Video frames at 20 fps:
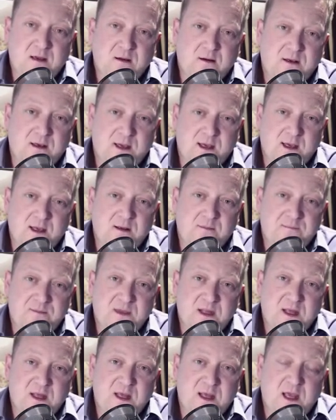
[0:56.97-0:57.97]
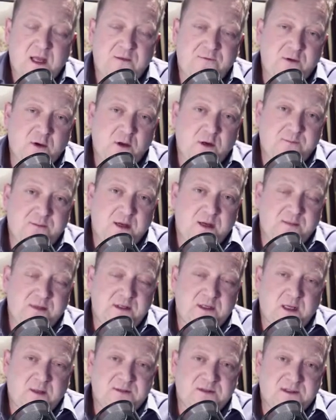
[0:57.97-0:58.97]
Okay? And if you go to
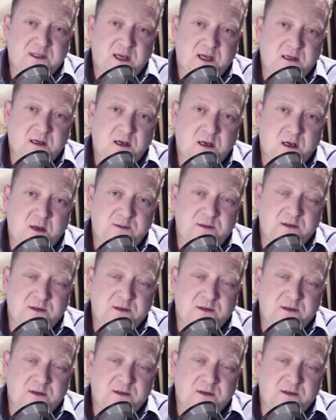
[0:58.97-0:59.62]
pumpanddumps.com,